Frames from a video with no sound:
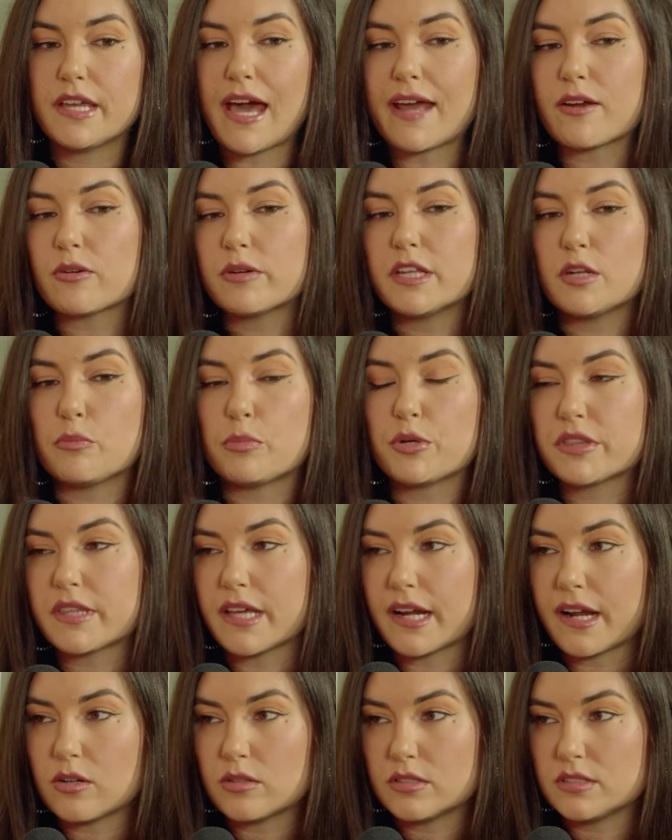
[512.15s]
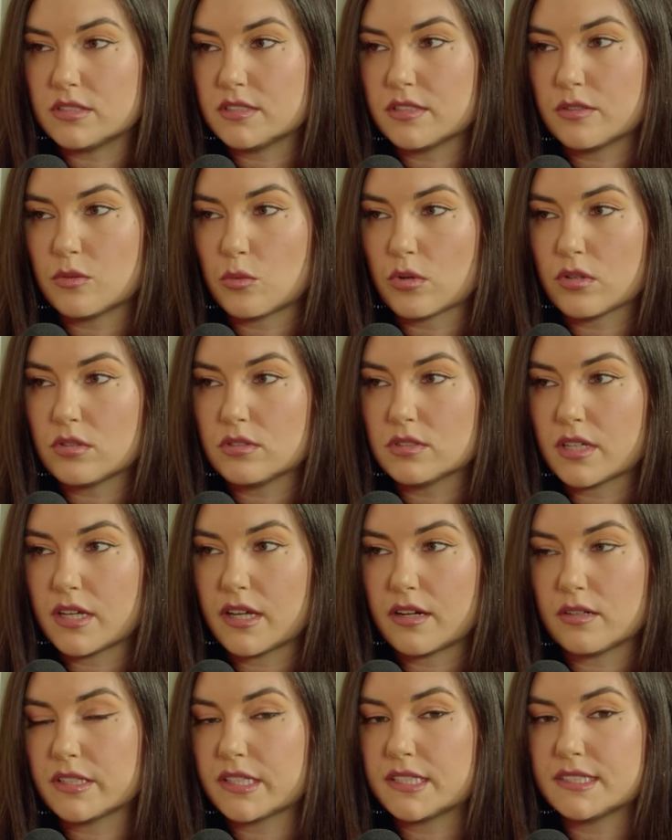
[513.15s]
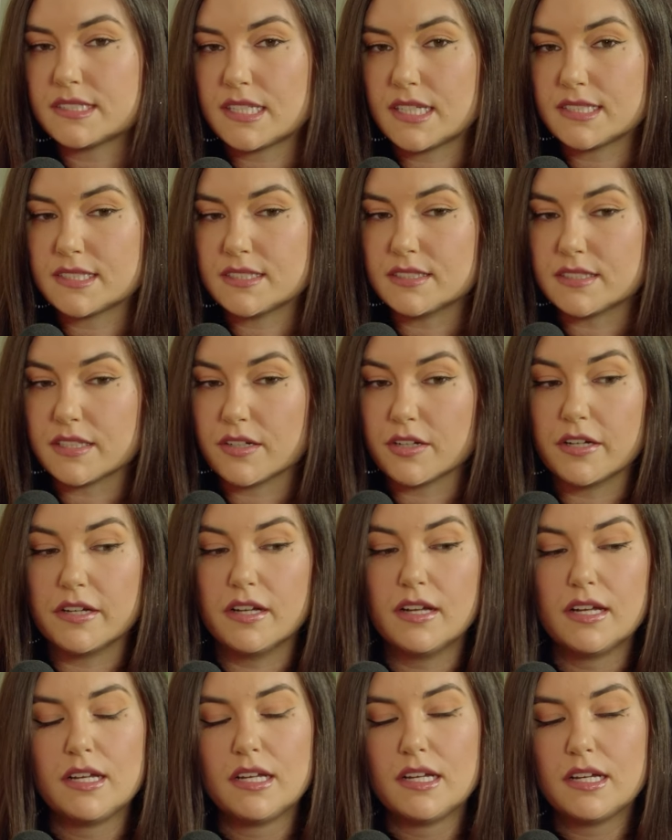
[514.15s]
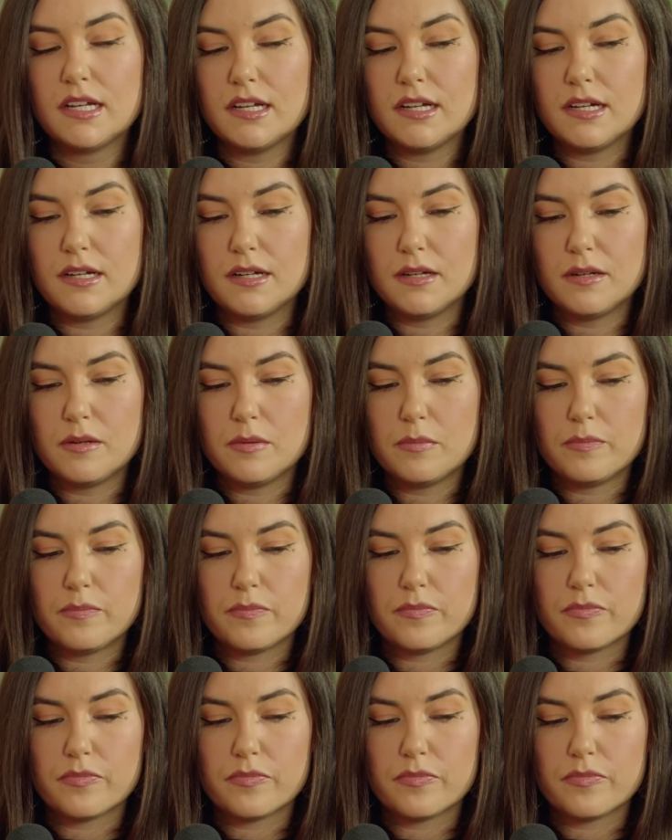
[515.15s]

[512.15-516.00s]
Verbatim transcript: I don't need to put that out into the world. I don't think it's necessary. Um,